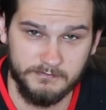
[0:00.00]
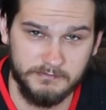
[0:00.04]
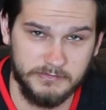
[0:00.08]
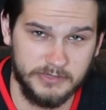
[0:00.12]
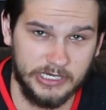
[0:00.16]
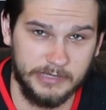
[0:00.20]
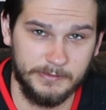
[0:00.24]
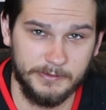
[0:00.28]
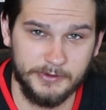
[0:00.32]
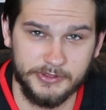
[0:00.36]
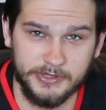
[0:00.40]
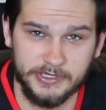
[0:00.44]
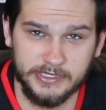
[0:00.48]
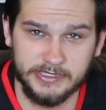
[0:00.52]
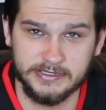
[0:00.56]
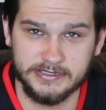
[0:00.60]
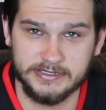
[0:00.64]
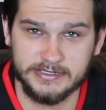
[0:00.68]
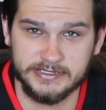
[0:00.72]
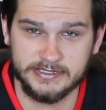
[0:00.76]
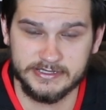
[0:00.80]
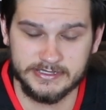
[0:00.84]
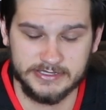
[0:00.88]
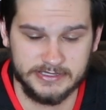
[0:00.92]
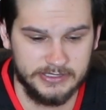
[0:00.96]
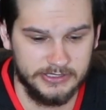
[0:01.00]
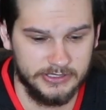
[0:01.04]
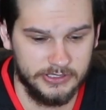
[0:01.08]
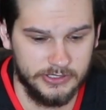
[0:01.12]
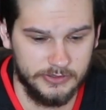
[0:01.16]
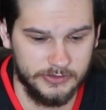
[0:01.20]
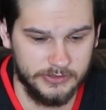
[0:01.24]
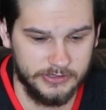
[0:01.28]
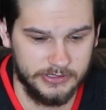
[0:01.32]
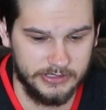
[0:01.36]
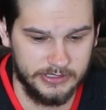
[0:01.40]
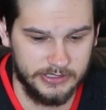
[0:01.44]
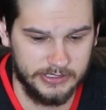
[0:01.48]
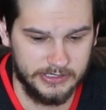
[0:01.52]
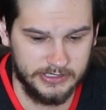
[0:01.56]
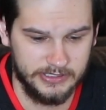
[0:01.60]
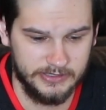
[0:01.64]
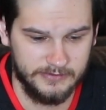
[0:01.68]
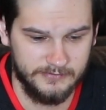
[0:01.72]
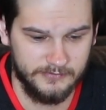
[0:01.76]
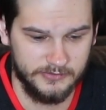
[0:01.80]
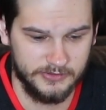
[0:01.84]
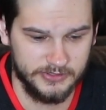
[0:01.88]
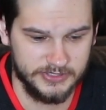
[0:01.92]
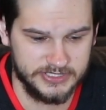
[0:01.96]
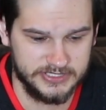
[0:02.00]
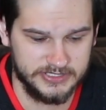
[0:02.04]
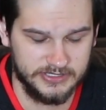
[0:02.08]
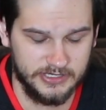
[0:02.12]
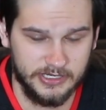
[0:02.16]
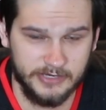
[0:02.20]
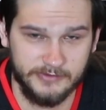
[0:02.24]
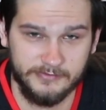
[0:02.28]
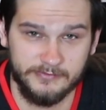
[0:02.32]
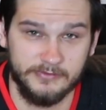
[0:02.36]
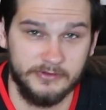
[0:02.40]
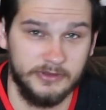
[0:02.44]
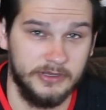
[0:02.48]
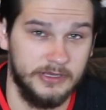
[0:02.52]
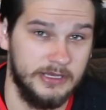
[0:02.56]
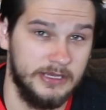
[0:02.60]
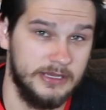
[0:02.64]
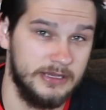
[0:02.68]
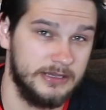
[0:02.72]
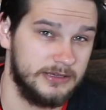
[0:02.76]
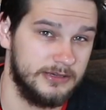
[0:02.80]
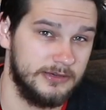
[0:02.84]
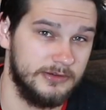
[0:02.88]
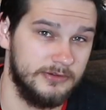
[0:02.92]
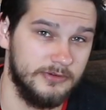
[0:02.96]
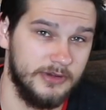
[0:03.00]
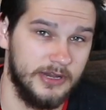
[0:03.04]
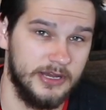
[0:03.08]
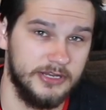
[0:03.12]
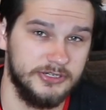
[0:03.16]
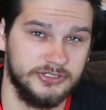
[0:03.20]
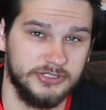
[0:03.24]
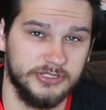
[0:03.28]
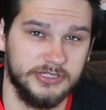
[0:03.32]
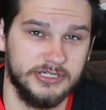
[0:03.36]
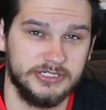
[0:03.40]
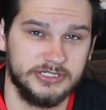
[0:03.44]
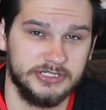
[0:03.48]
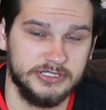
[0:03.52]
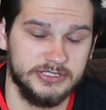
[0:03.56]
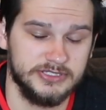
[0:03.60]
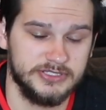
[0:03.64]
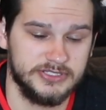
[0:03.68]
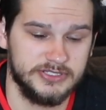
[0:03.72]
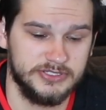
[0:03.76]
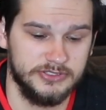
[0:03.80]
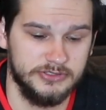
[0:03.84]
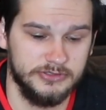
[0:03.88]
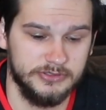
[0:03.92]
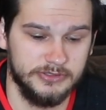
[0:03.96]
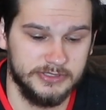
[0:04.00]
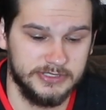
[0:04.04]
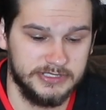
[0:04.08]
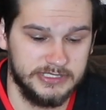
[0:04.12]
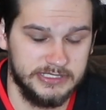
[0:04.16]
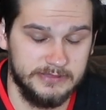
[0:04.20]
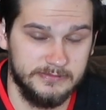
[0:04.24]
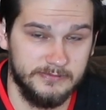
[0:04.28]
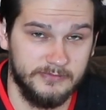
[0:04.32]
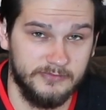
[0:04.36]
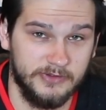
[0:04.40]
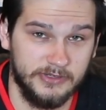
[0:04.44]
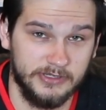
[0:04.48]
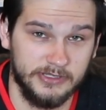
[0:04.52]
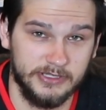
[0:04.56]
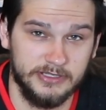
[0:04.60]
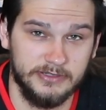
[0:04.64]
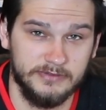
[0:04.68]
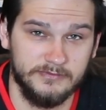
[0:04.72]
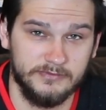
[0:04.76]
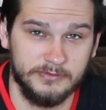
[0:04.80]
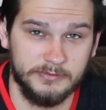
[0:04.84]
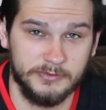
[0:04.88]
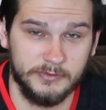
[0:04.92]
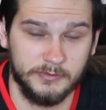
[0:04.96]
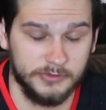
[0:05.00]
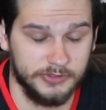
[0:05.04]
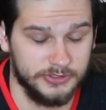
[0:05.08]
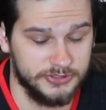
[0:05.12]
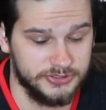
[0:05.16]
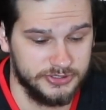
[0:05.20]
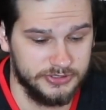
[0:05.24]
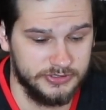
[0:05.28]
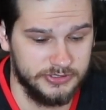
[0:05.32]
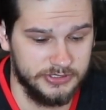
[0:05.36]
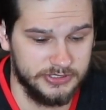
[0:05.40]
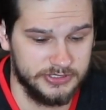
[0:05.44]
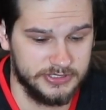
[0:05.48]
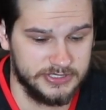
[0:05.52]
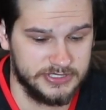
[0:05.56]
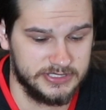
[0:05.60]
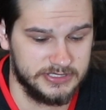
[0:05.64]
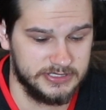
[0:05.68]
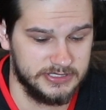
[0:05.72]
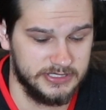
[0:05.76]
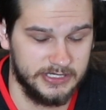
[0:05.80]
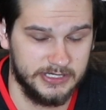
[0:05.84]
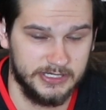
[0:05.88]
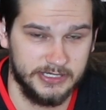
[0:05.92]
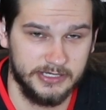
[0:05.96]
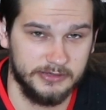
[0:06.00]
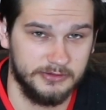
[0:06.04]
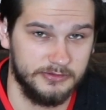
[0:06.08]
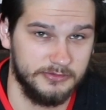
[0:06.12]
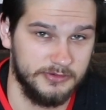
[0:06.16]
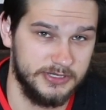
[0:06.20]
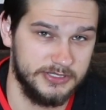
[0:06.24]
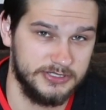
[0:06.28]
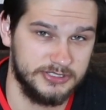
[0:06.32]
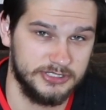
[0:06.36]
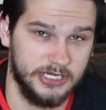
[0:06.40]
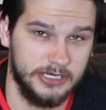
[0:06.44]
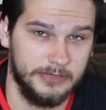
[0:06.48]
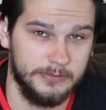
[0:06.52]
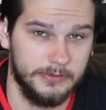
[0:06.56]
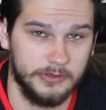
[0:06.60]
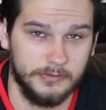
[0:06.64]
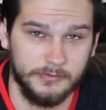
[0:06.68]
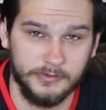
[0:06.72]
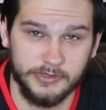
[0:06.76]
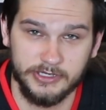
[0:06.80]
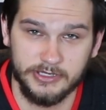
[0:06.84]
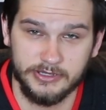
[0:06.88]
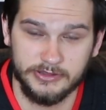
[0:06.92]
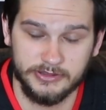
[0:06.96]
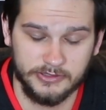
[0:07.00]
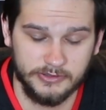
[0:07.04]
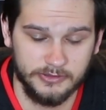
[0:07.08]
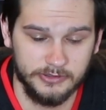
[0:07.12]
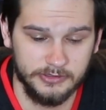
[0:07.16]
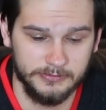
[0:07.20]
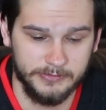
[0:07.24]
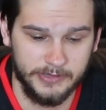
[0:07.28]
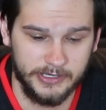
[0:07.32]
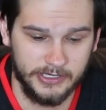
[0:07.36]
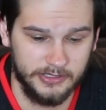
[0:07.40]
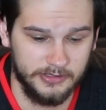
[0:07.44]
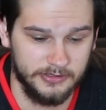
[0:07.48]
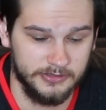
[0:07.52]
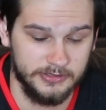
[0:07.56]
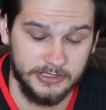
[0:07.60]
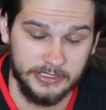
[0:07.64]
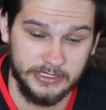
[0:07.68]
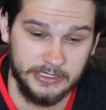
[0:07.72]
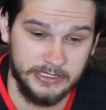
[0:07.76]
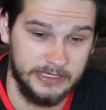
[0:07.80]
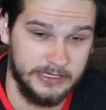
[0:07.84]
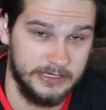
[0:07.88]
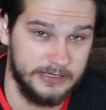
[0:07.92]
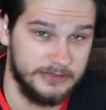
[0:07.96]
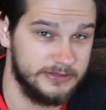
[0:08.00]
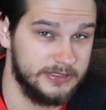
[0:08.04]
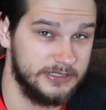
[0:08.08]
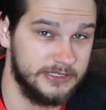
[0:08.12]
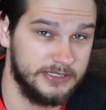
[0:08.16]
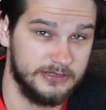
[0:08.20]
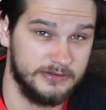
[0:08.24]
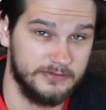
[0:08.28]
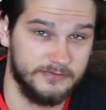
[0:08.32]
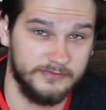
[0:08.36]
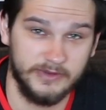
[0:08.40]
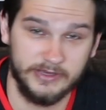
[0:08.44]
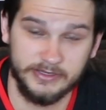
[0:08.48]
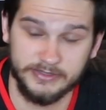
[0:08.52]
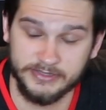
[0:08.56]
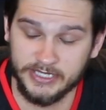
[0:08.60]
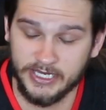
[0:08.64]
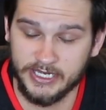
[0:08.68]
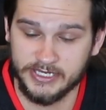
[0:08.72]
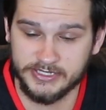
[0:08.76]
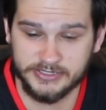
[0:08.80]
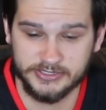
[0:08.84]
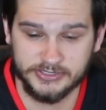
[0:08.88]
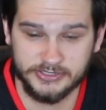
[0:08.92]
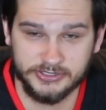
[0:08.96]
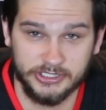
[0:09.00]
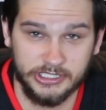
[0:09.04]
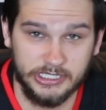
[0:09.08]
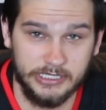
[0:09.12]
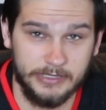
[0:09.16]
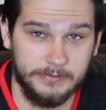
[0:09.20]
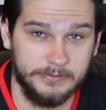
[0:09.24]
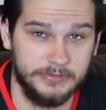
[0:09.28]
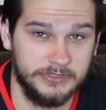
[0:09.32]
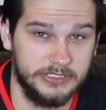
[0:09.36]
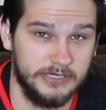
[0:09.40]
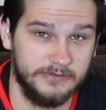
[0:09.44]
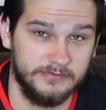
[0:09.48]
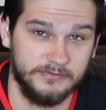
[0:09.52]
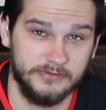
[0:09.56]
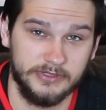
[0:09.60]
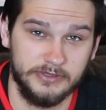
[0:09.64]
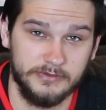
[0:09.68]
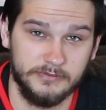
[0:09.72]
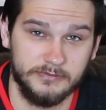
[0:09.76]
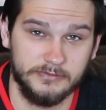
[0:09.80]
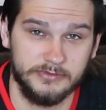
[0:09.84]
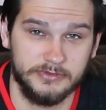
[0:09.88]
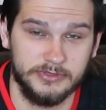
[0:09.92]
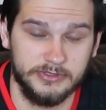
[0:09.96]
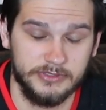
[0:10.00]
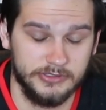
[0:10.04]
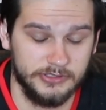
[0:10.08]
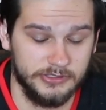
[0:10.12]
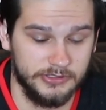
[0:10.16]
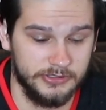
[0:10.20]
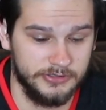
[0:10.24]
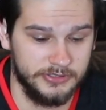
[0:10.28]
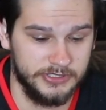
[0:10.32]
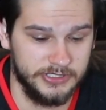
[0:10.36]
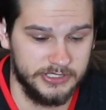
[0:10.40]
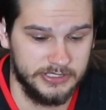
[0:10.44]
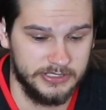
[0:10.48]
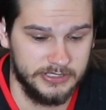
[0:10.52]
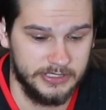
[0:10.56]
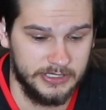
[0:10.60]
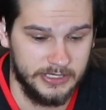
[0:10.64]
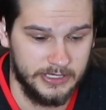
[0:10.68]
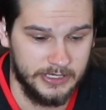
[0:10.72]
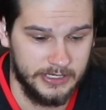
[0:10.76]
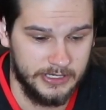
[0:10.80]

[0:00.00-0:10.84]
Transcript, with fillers: couple things, you know, uh, first off, congratulations to the Team Finland from the World Juniors. Uh, great job on winning the gold medal. They did a fantastic job, definitely earned it.